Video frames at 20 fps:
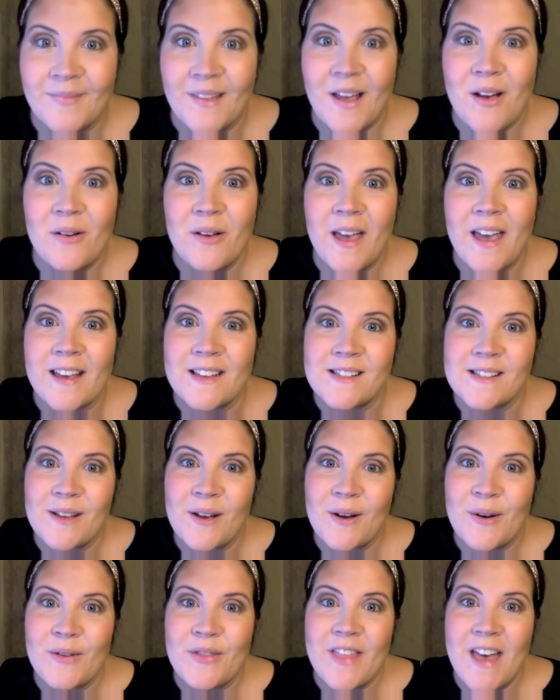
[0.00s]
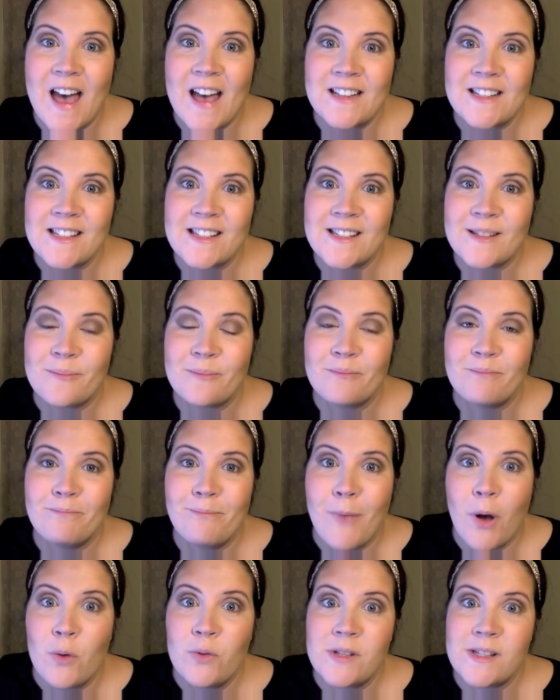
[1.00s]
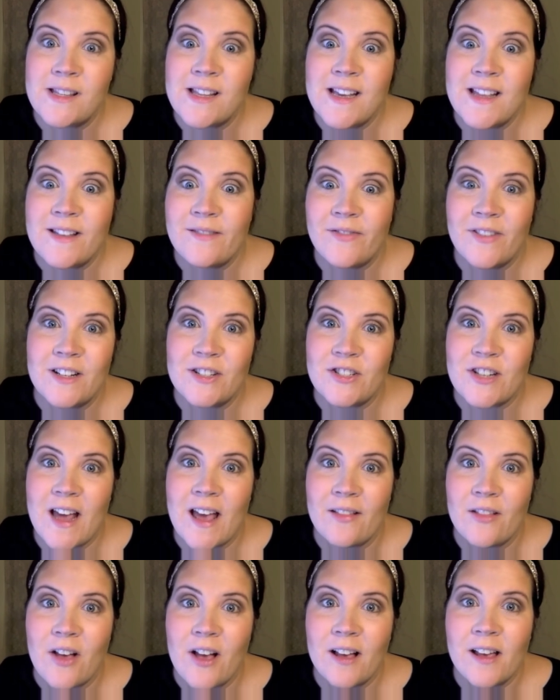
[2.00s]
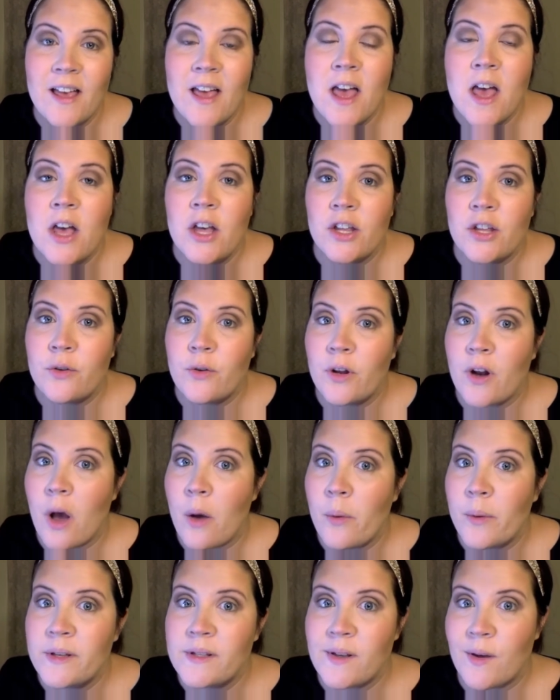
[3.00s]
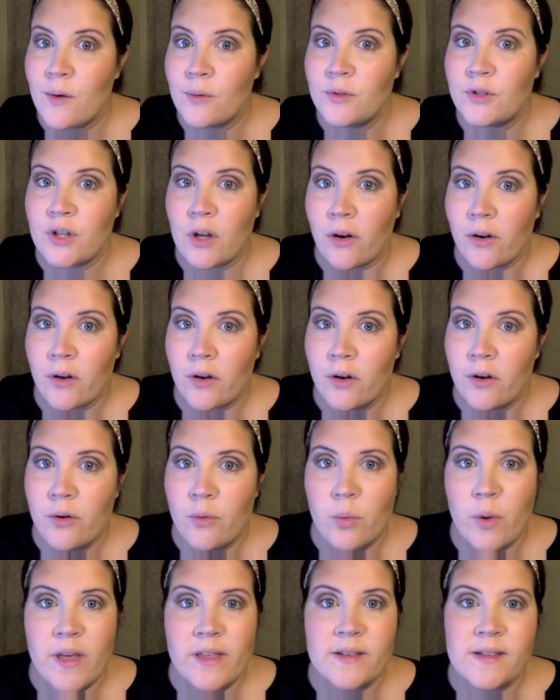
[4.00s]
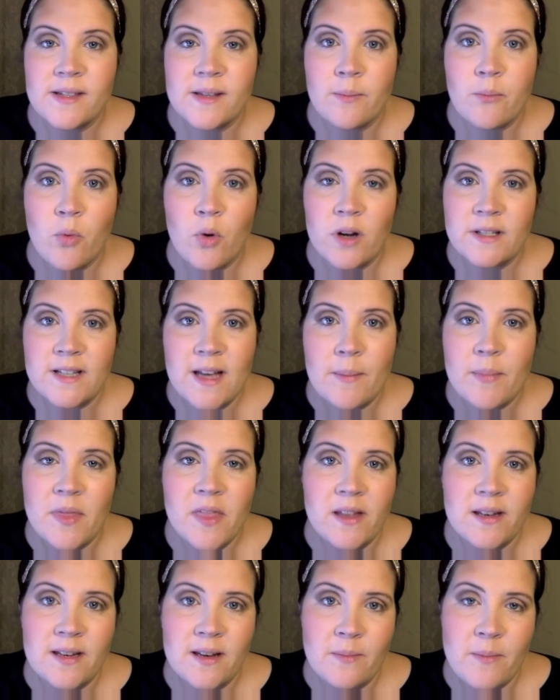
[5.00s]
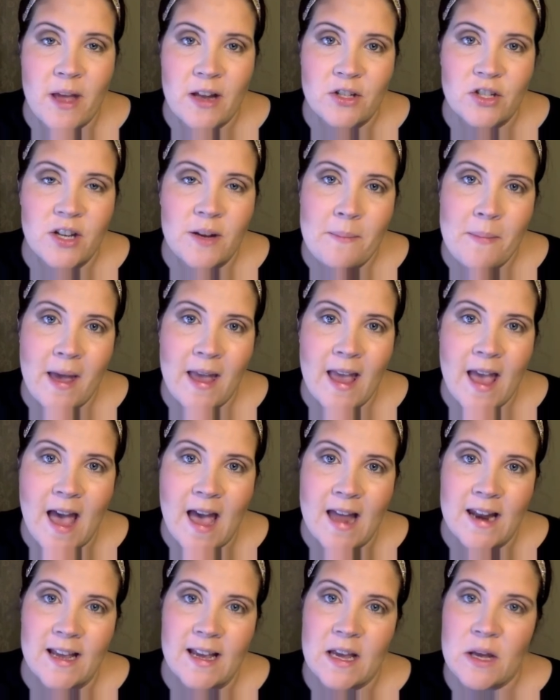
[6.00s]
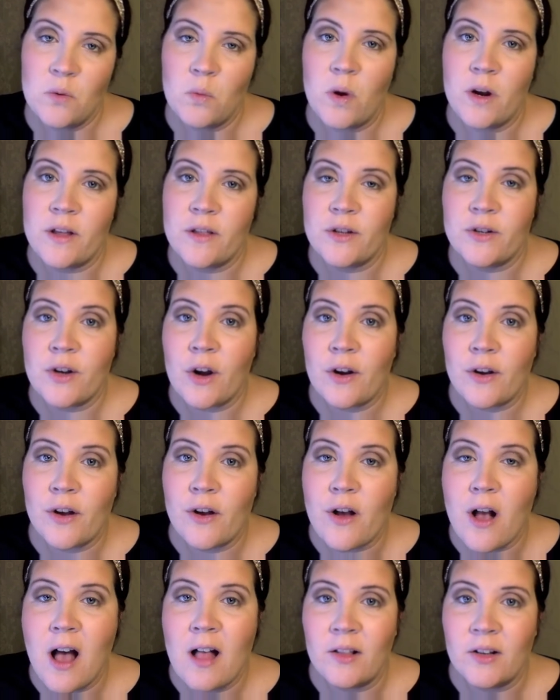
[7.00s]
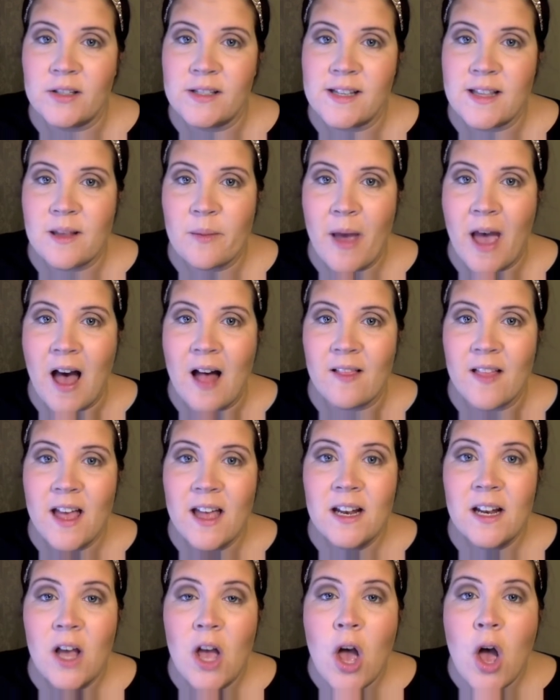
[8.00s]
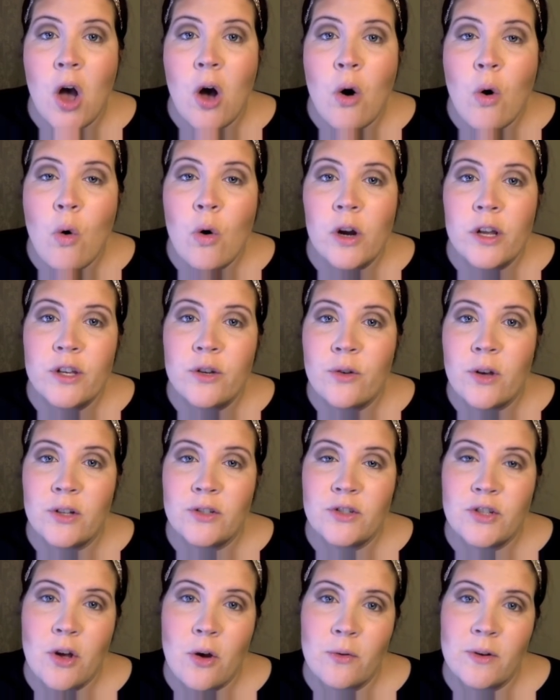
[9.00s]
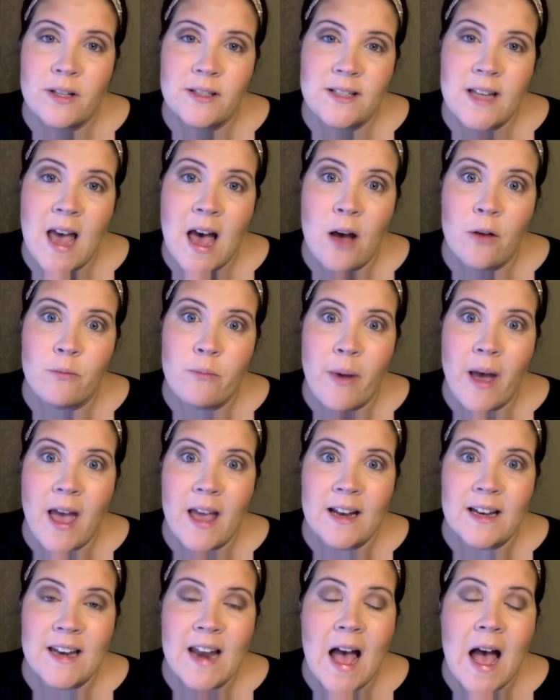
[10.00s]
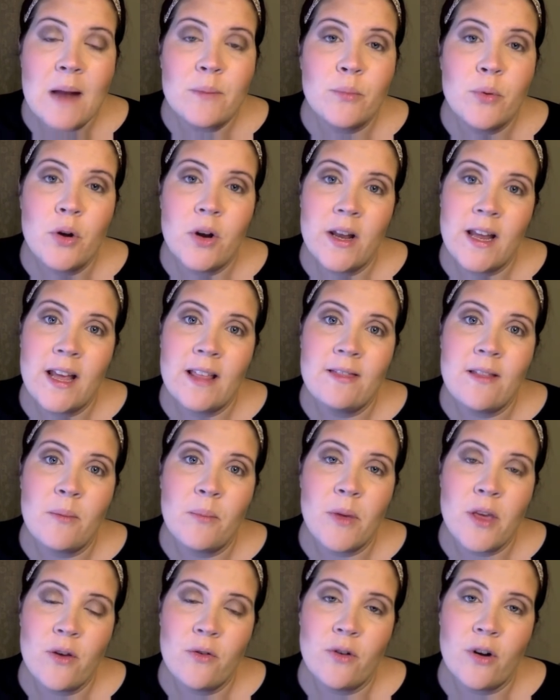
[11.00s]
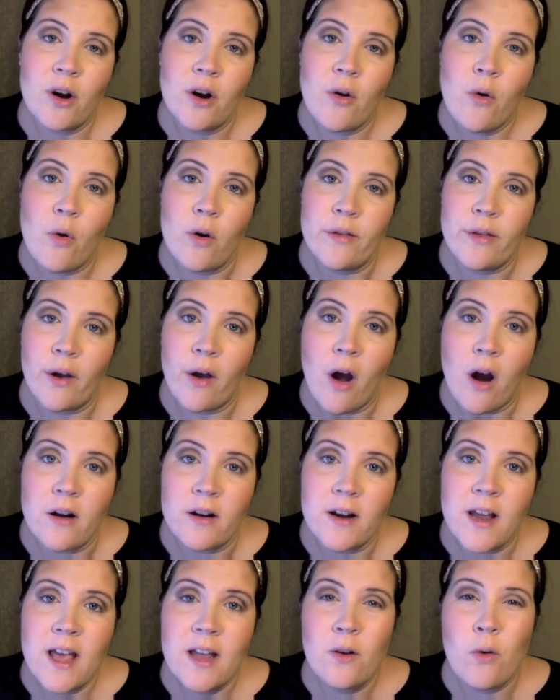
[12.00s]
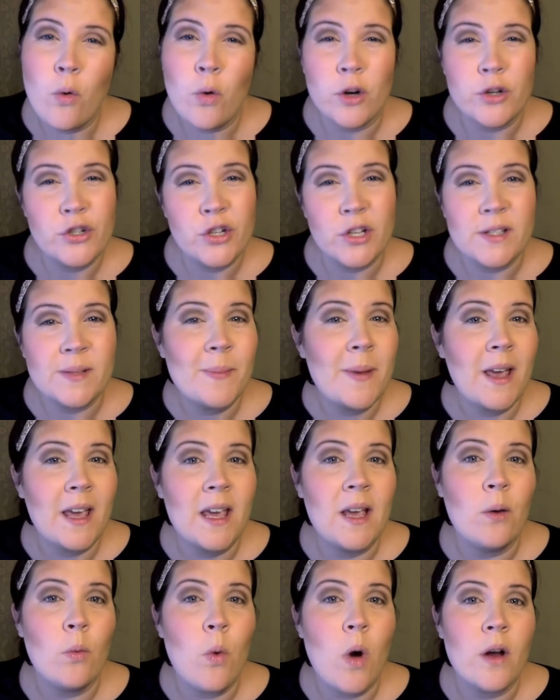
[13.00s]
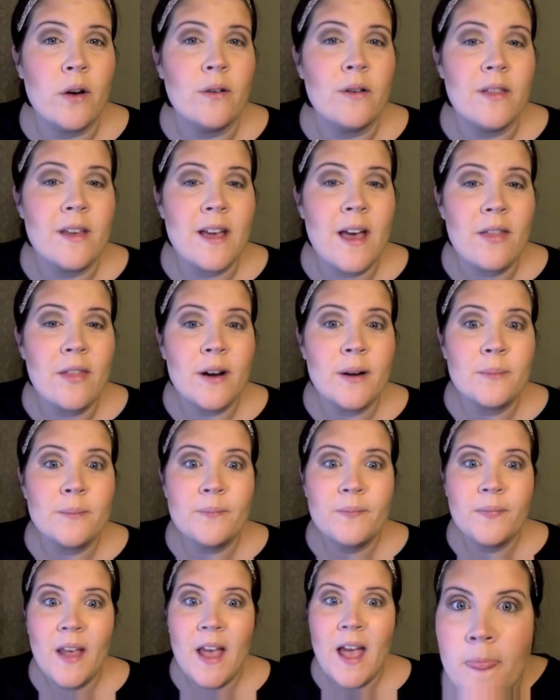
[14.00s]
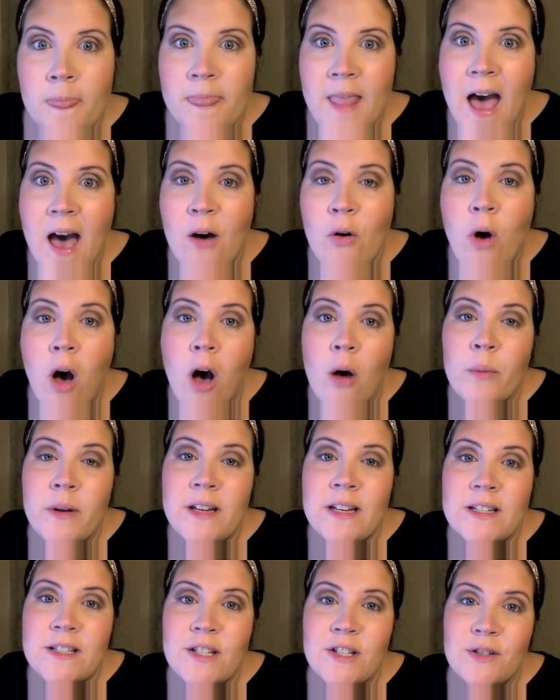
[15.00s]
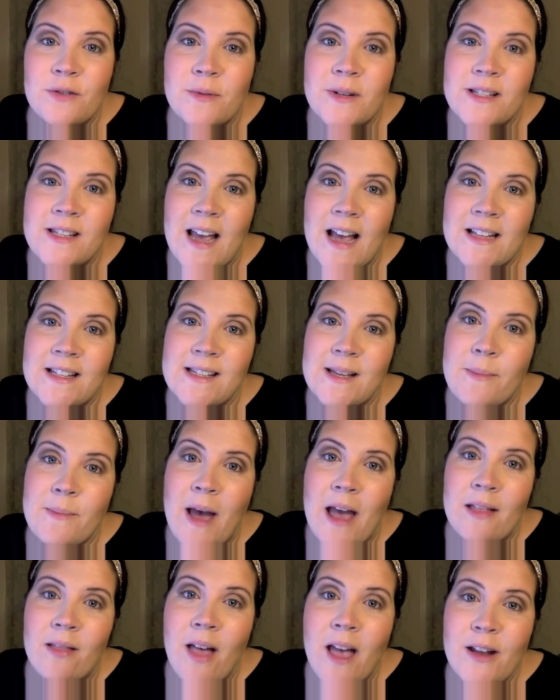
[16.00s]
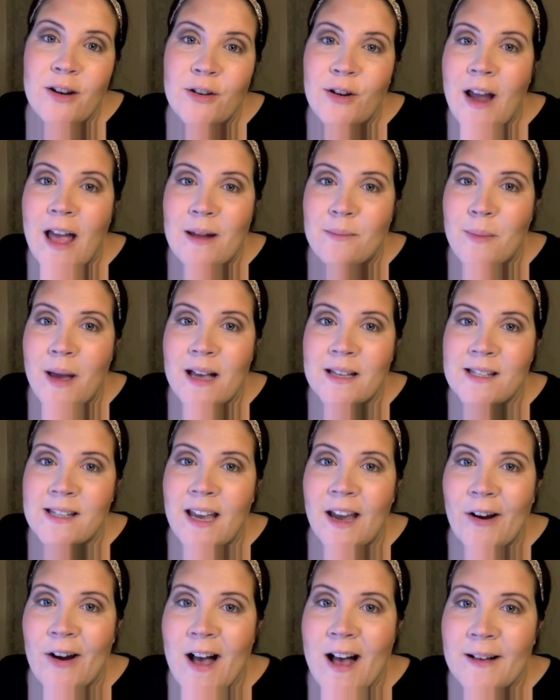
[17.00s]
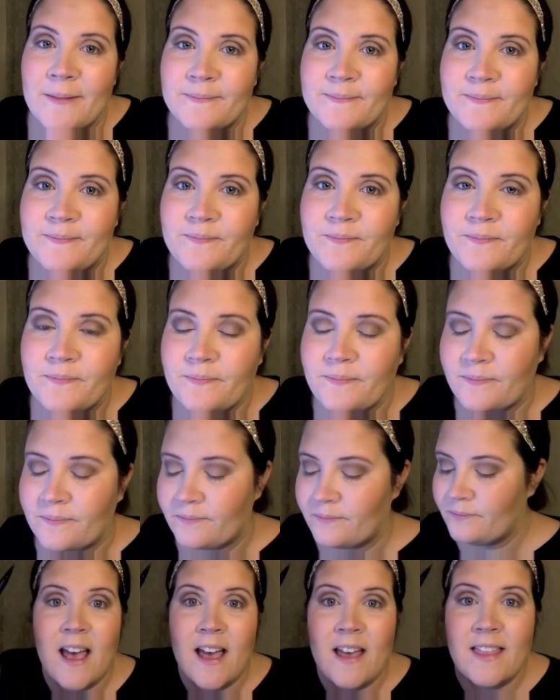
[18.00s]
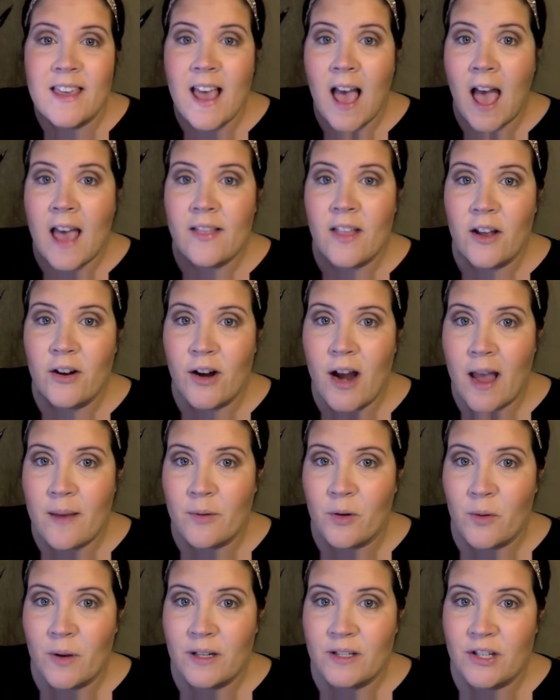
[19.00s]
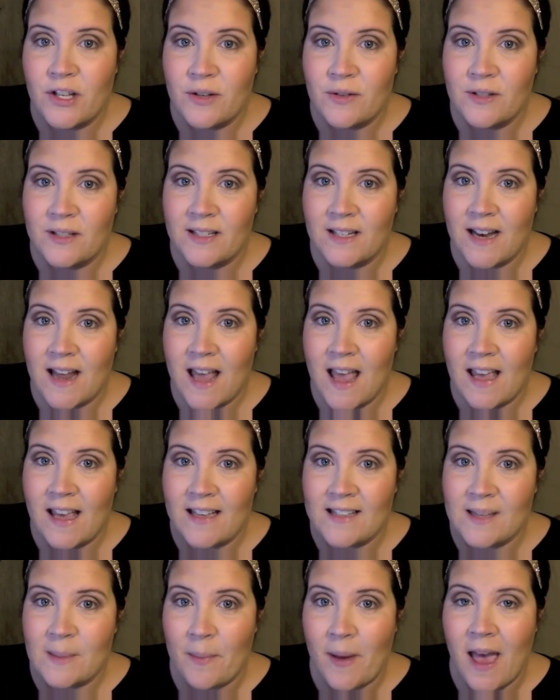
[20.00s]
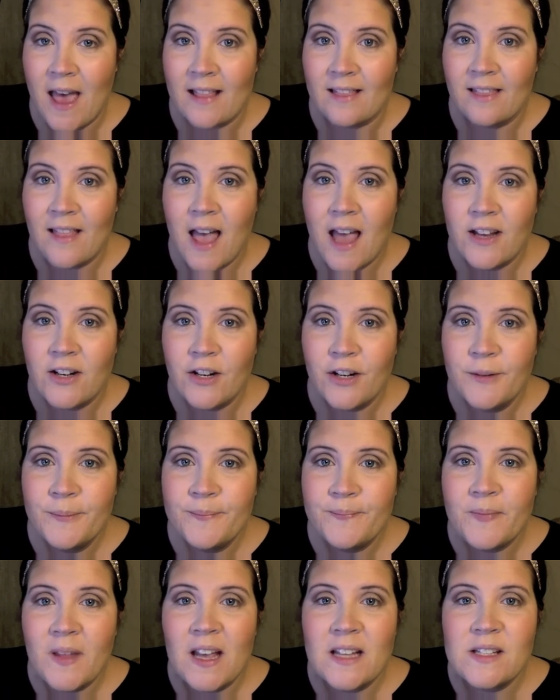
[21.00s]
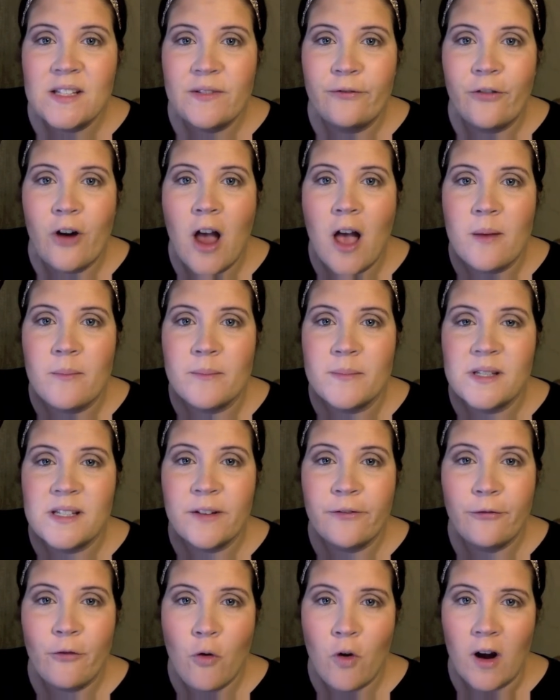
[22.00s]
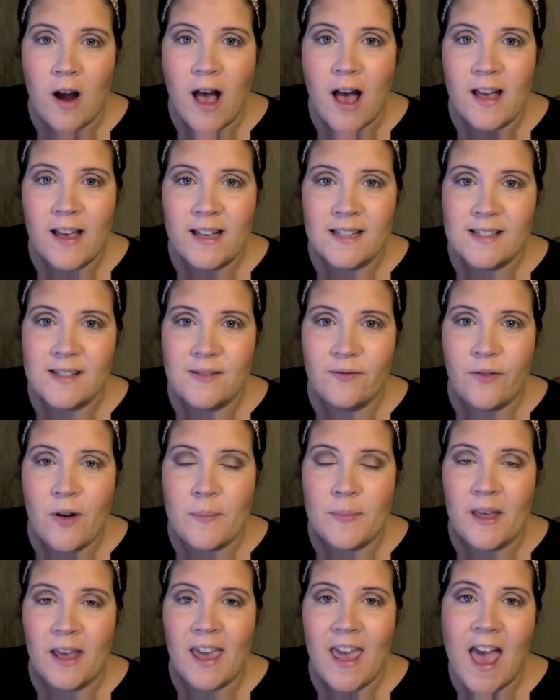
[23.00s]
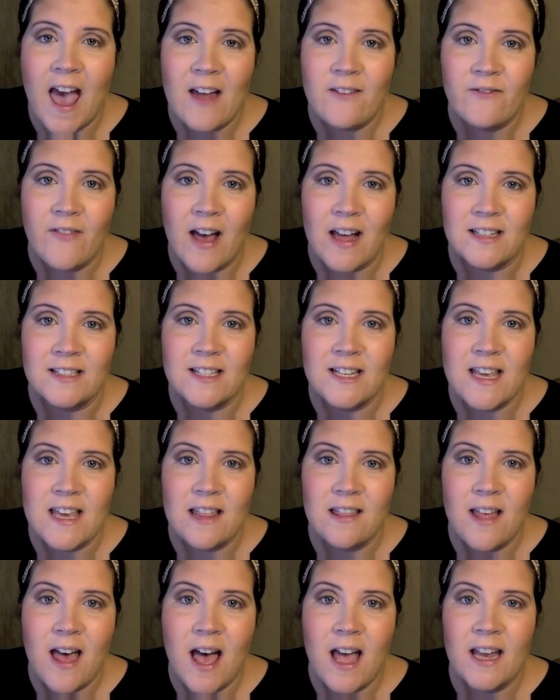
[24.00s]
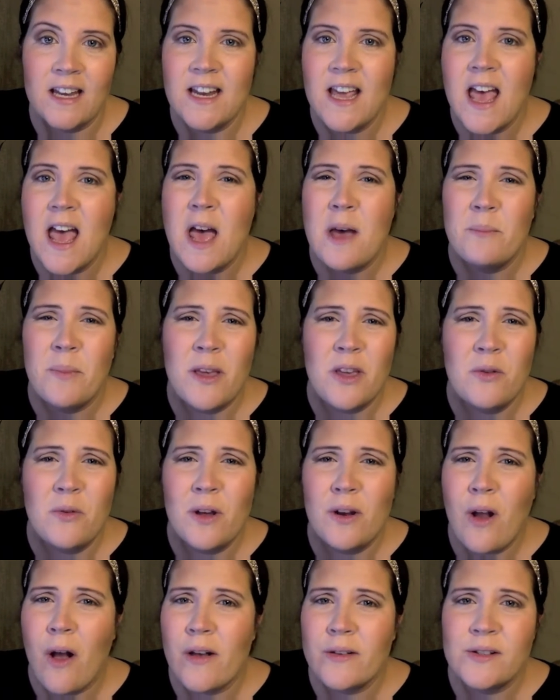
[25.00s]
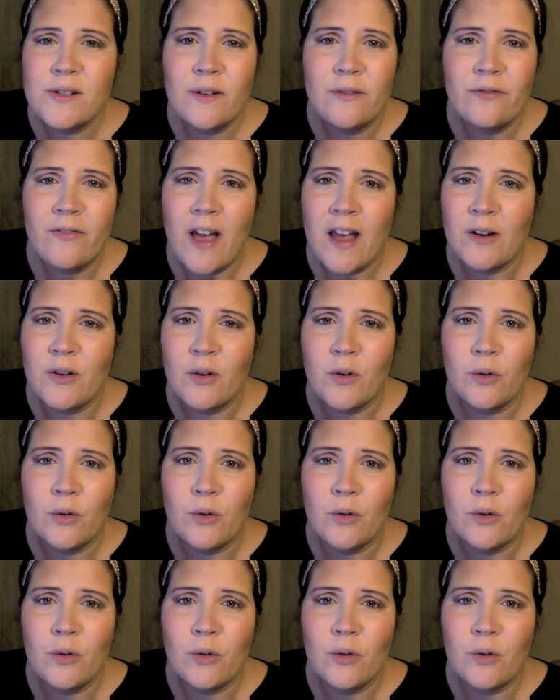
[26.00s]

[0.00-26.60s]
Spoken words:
Okay, so that's mostly the finished eye look. You could always go darker with some more depth and dimension by adding in one of the darker colors in the palette, or you could tone it down by not putting in the Pewter or the Garnet, or just picking one or the other. Now all we need to do is add some eyeliner and mascara. The eyeliner I'm going to use today is a pen liner. It's from Sephora. It's from the Kat Von D line, but you can also find